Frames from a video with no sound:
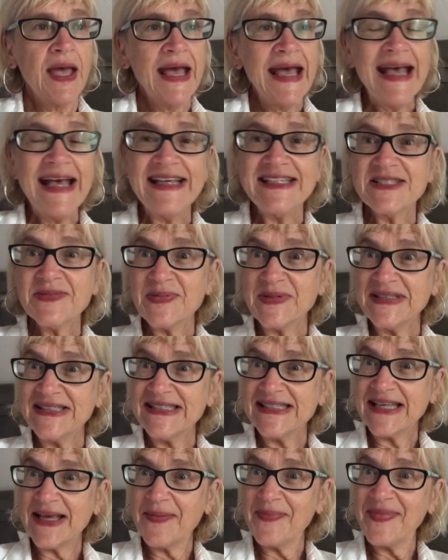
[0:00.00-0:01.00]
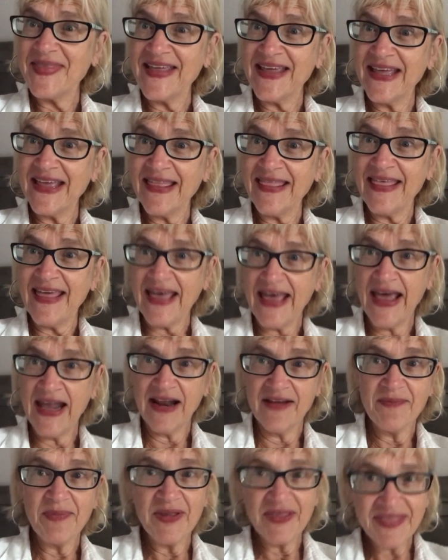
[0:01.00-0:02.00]
has been something that
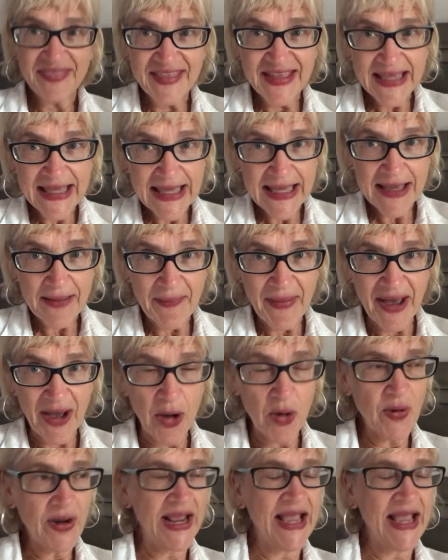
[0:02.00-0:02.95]
I've been thinking about.